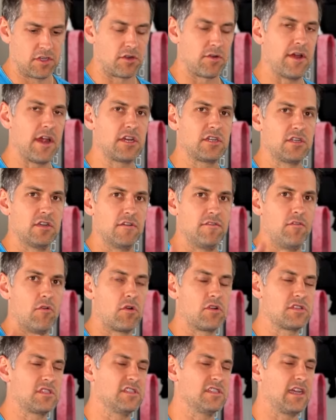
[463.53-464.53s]
direction of
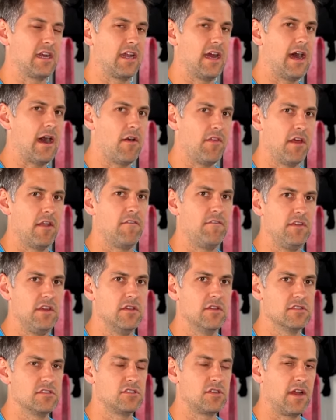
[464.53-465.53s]
forces and kind of how that
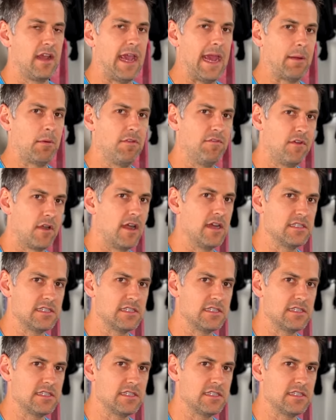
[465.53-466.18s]
feels in your hand with various